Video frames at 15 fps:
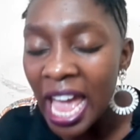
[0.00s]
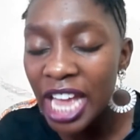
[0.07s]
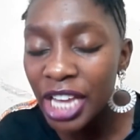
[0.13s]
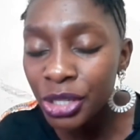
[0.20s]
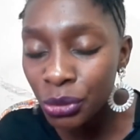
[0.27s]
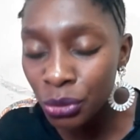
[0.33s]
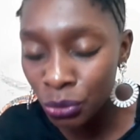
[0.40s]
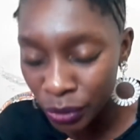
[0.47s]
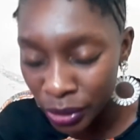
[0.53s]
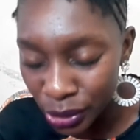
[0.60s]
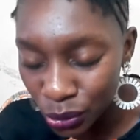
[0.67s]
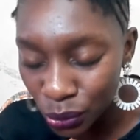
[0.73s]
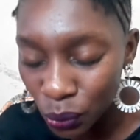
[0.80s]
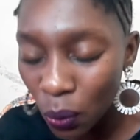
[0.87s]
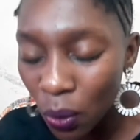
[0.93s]
as you
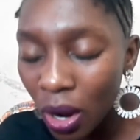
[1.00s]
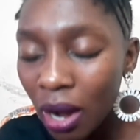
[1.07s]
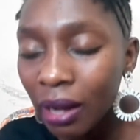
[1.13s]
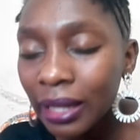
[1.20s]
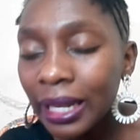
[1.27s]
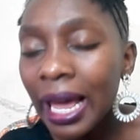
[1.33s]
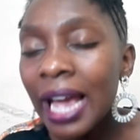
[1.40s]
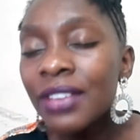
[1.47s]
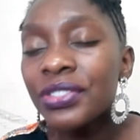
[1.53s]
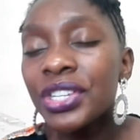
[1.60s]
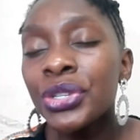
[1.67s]
restore our lives,